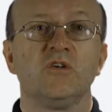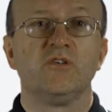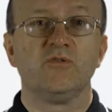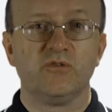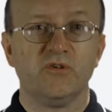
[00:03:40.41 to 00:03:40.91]

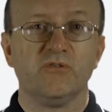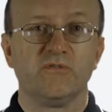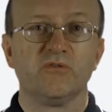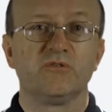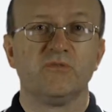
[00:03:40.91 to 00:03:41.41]
You should know, of
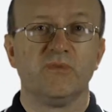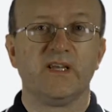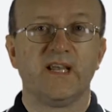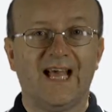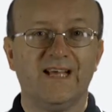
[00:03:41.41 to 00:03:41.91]
course, that we
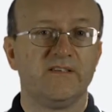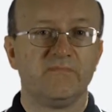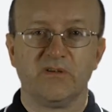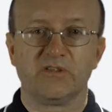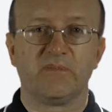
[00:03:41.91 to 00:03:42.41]
can add and
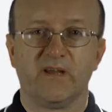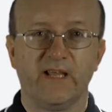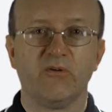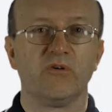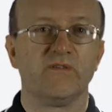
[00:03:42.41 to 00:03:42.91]
multiply
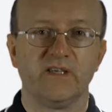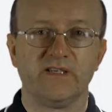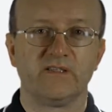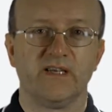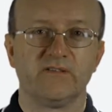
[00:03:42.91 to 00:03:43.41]
in all of
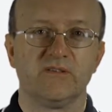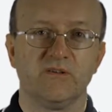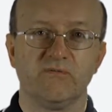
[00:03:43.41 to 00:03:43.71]
these sets.